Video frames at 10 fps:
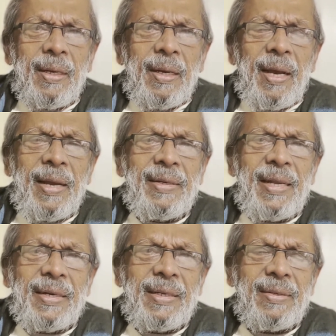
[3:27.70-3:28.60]
And
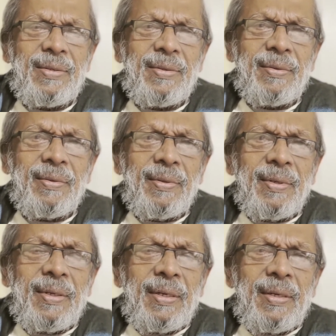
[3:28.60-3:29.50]
that is
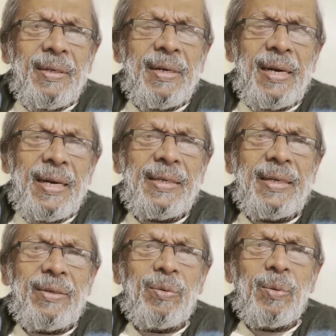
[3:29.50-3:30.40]

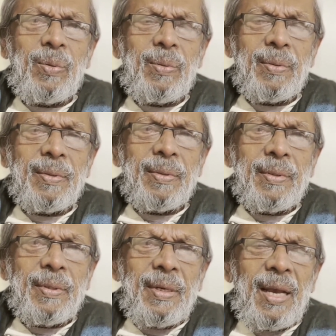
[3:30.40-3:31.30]
related to
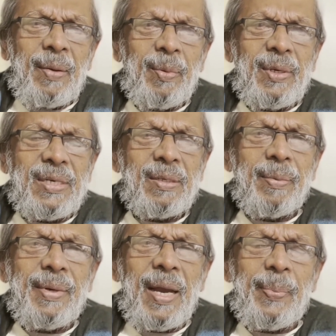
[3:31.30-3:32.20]
abolition
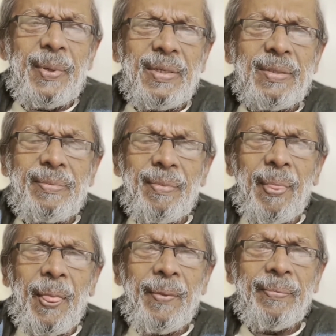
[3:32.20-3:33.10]
of capitalism,
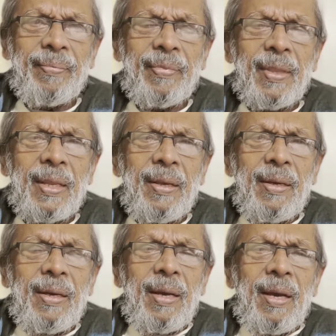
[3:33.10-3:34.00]

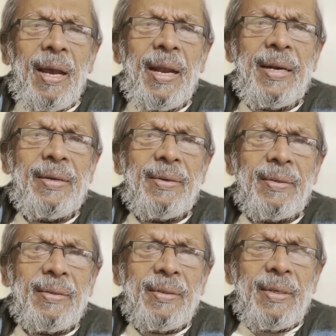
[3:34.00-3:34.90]
and
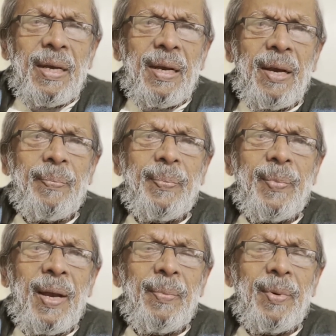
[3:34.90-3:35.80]

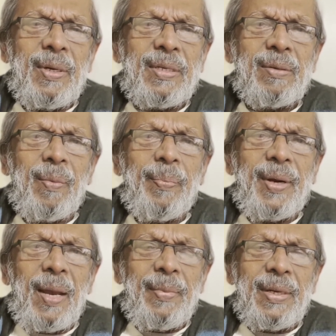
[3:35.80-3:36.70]
abolition of
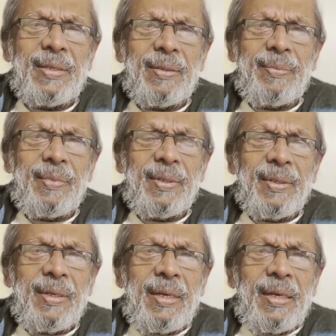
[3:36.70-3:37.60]
Brahminism
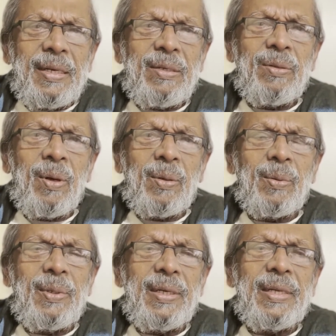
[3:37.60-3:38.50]
is not
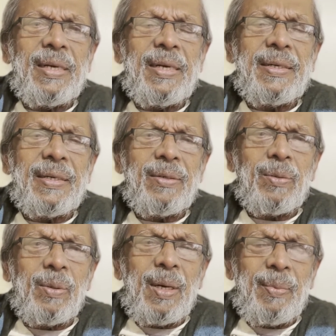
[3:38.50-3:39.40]
only related
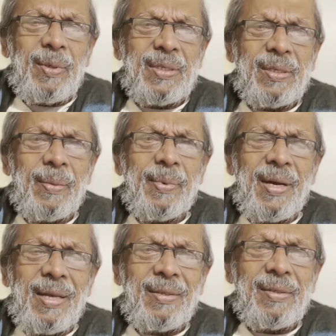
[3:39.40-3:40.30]
to abolition of
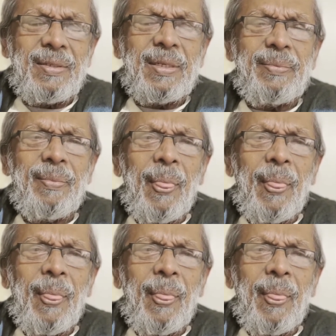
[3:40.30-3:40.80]
caste system,